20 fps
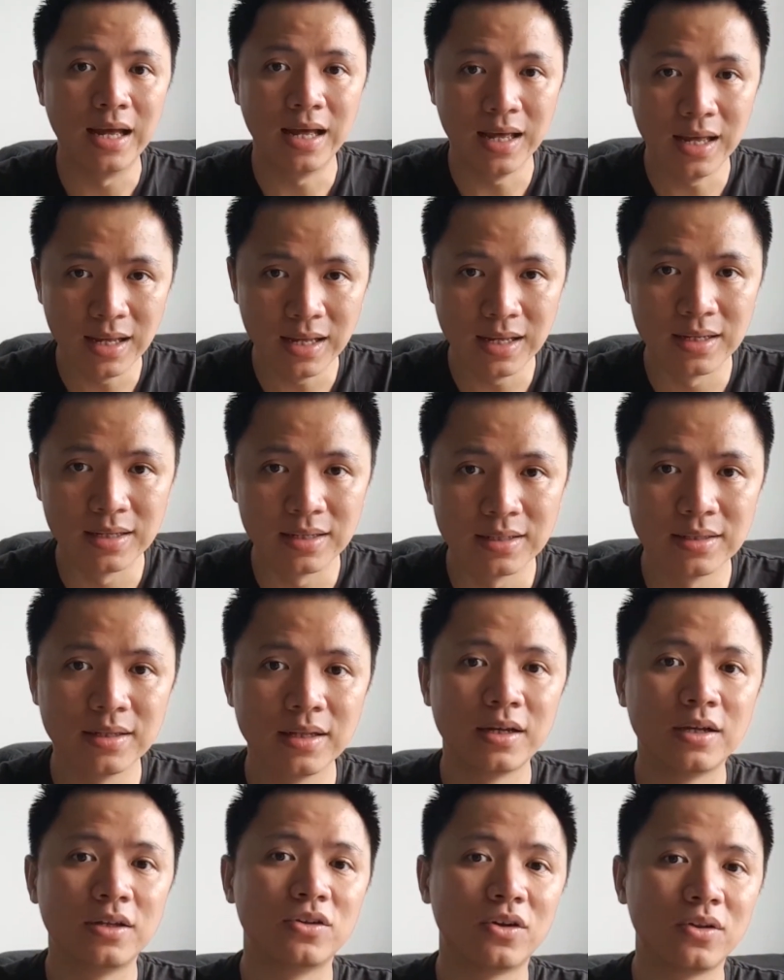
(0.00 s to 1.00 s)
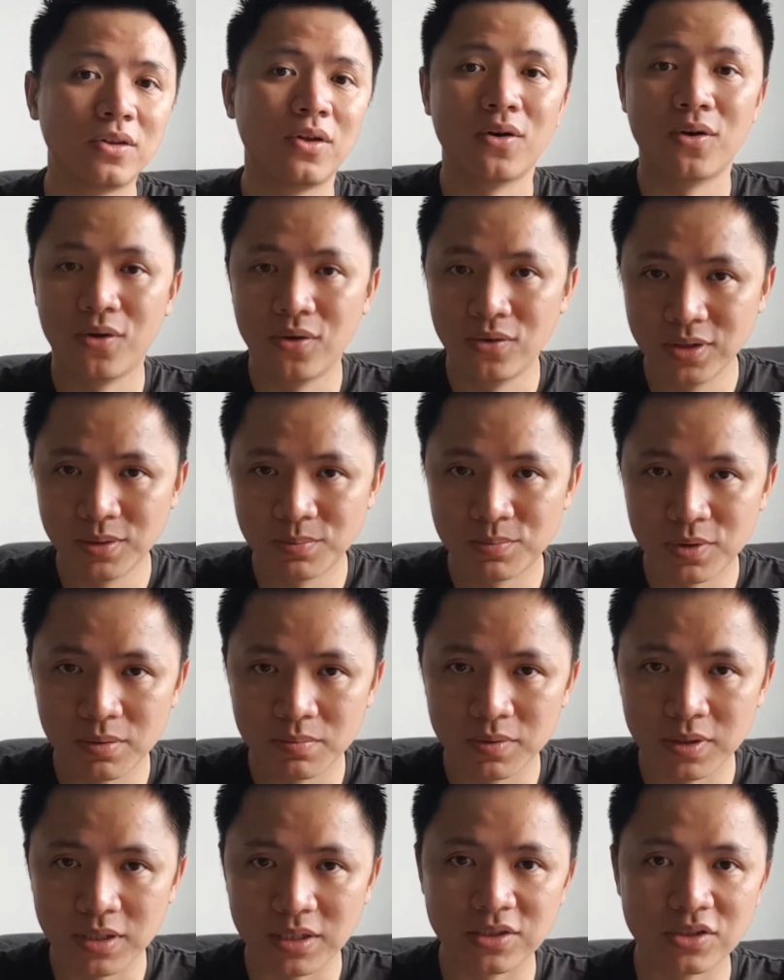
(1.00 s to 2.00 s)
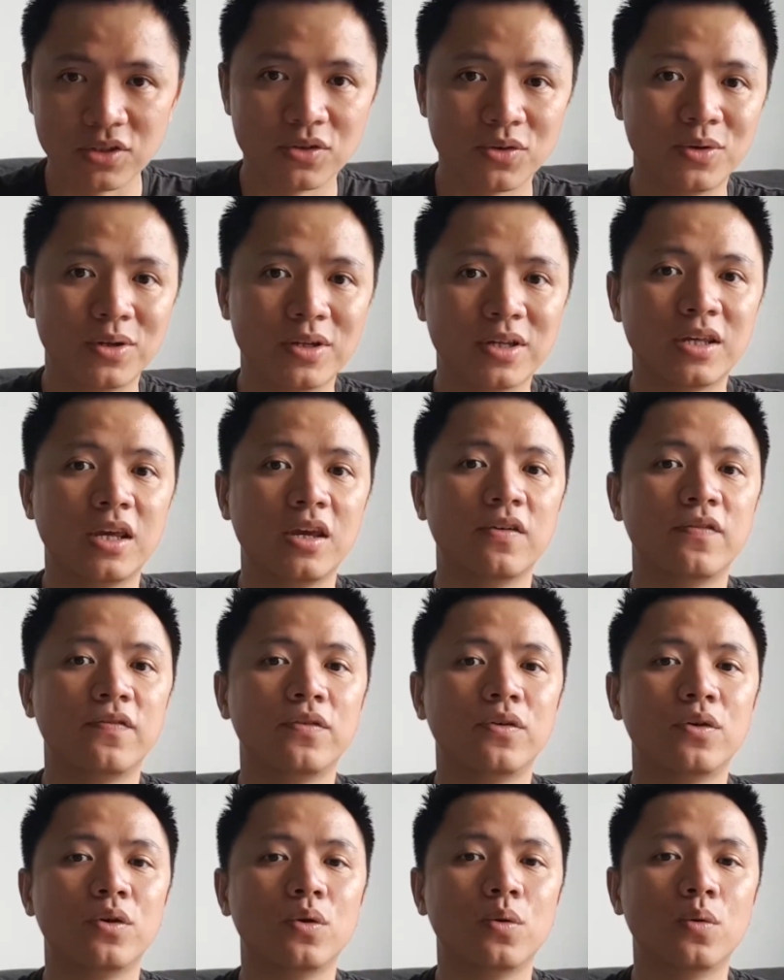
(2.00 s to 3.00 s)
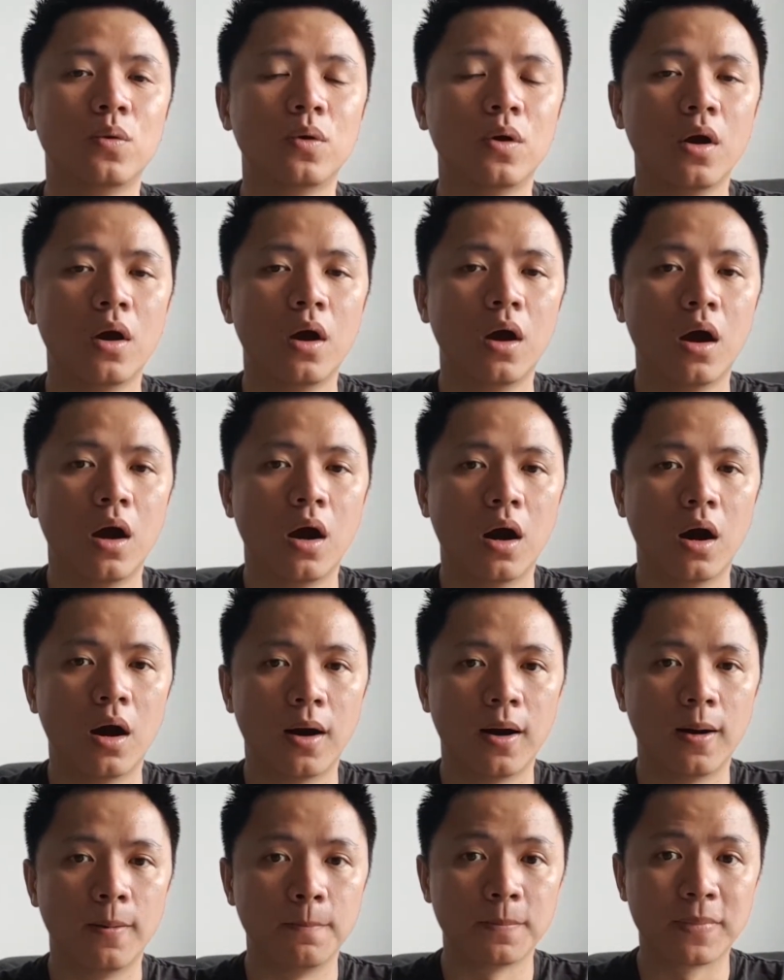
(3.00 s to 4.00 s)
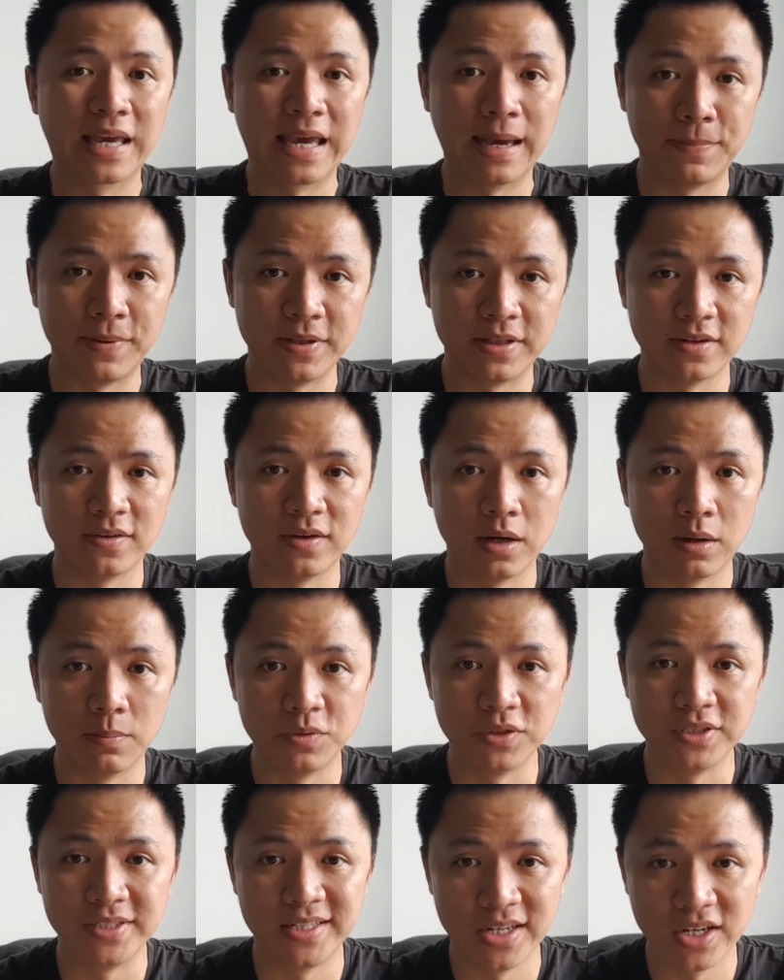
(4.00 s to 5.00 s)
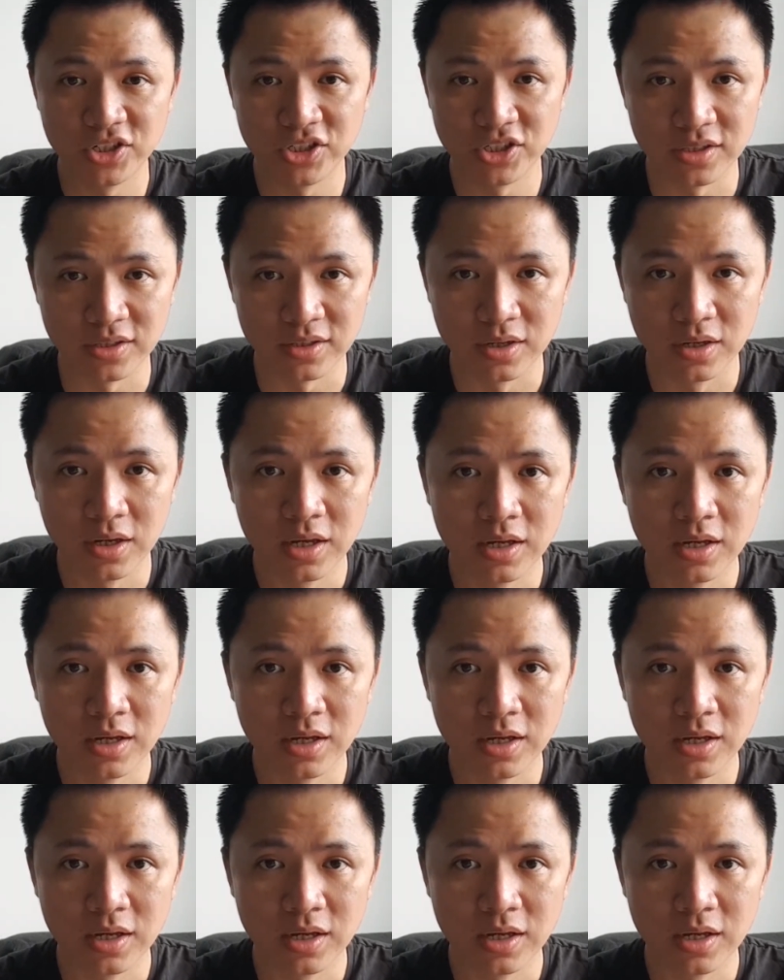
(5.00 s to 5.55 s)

and not all the properties are going to give you capital appreciation.